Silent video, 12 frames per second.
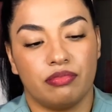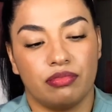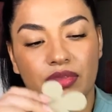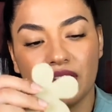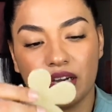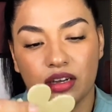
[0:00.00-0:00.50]

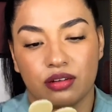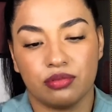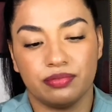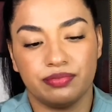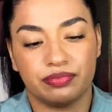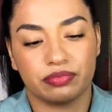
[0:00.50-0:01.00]

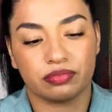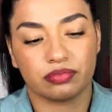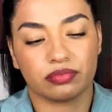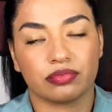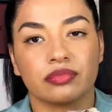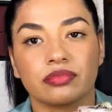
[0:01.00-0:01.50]
now
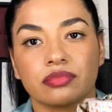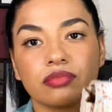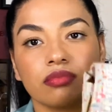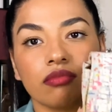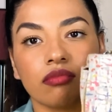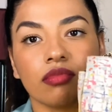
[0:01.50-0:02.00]

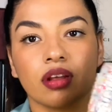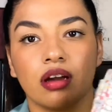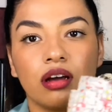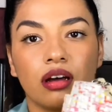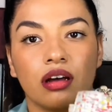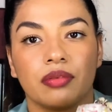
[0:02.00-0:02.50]

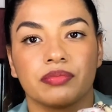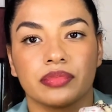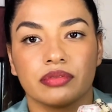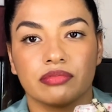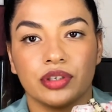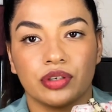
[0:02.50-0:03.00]

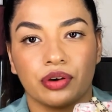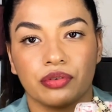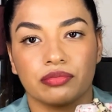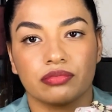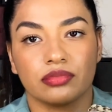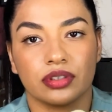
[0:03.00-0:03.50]
you
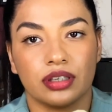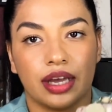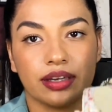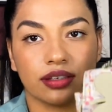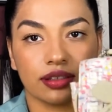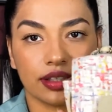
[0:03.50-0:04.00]
know,
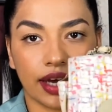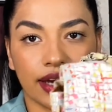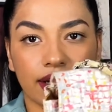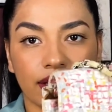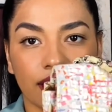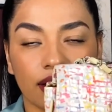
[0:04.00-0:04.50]
like
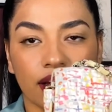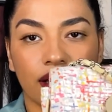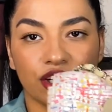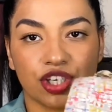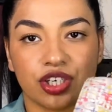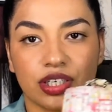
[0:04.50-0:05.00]
getting
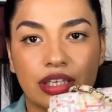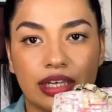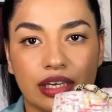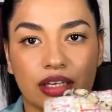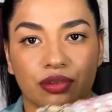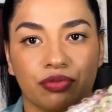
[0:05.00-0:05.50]
a
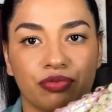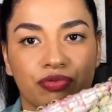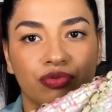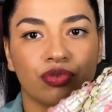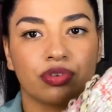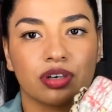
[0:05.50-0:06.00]
Chanel
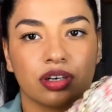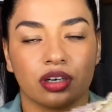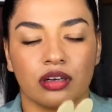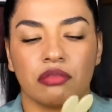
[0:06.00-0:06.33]
for